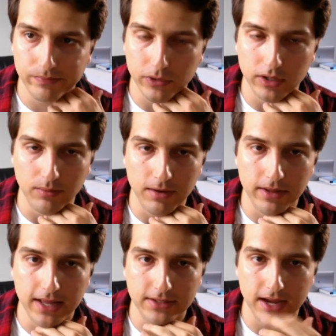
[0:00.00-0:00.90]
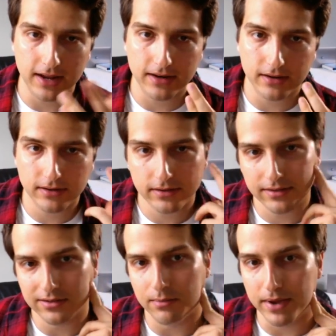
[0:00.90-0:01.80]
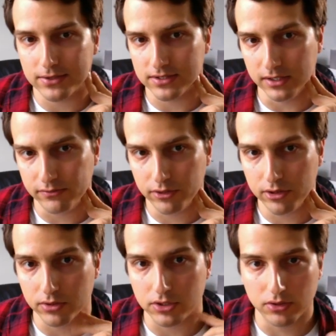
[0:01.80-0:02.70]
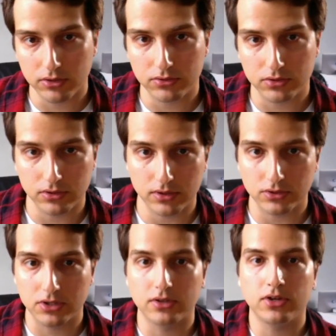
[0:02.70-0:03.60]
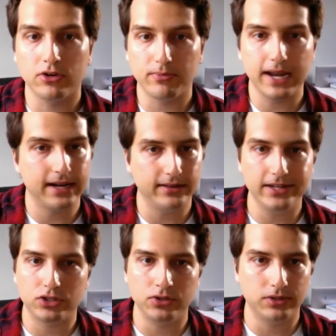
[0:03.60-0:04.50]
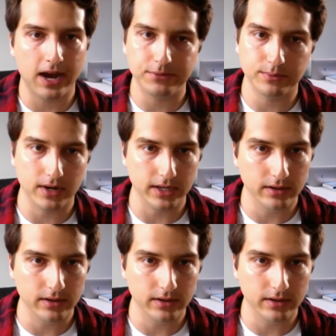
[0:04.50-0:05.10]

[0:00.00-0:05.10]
you know maybe that's not the best thing for you until you, you until you're making at least two times the money.